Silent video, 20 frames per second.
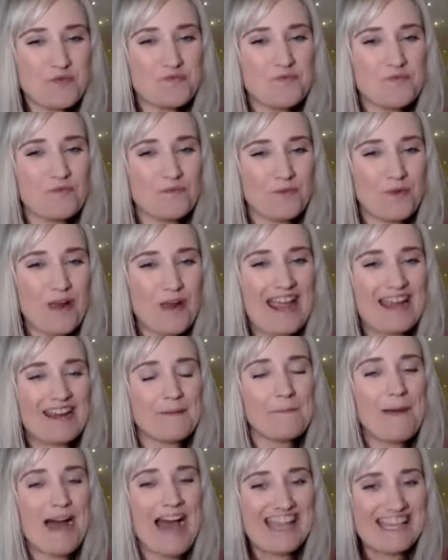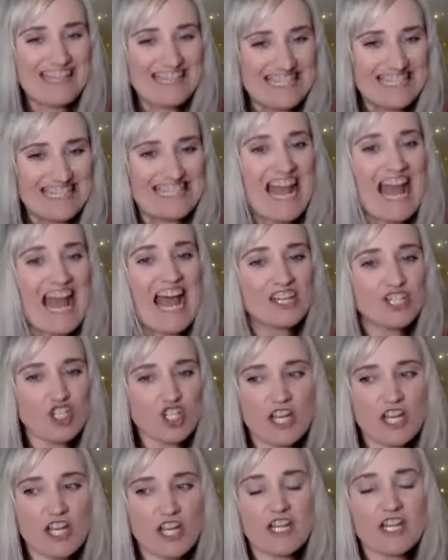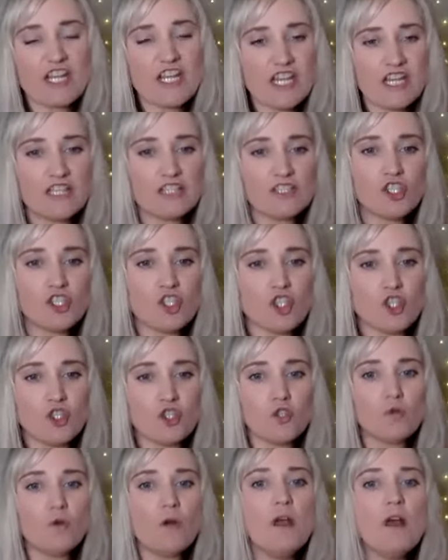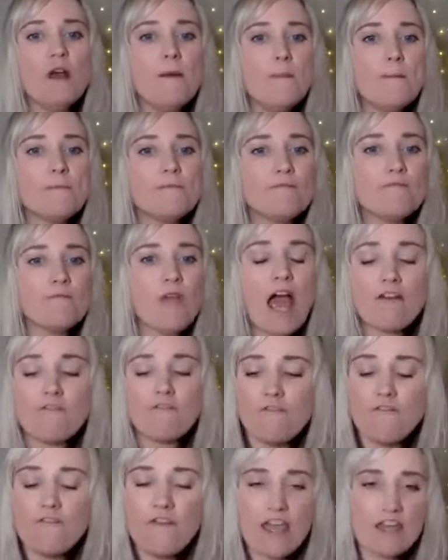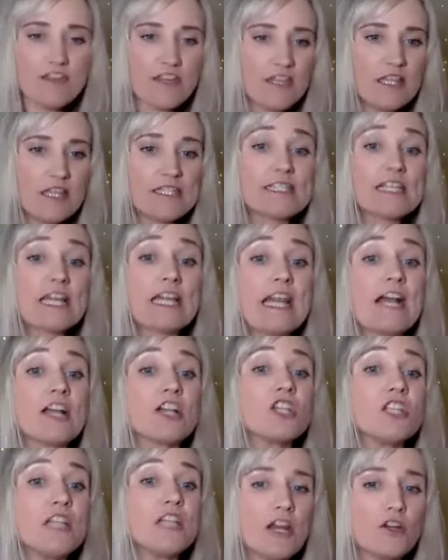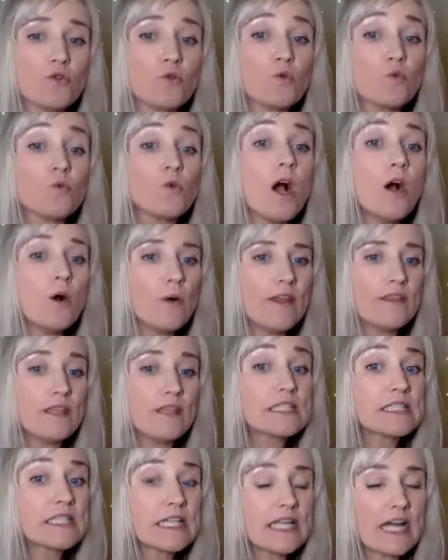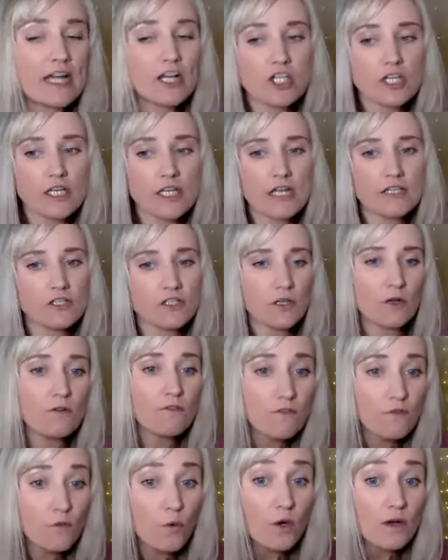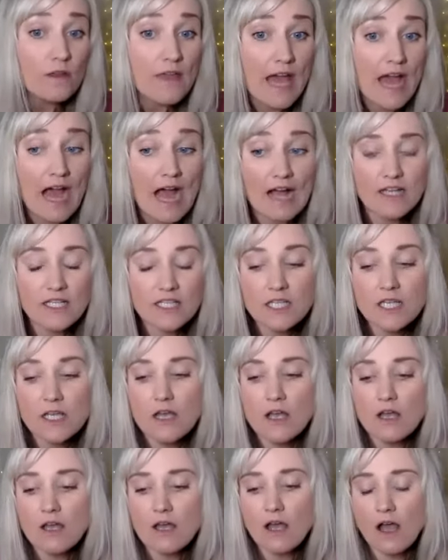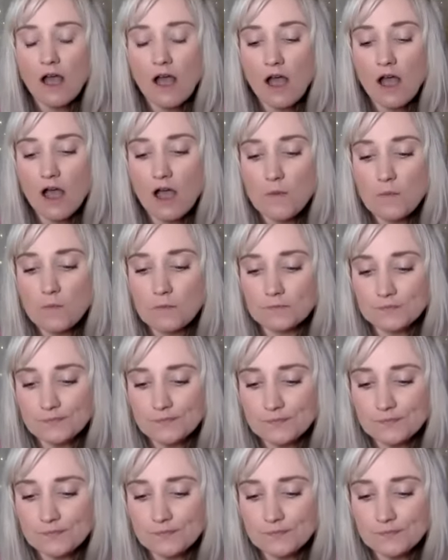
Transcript: right? My intention is to have faith in this connection and grow in this connection. And so for that, and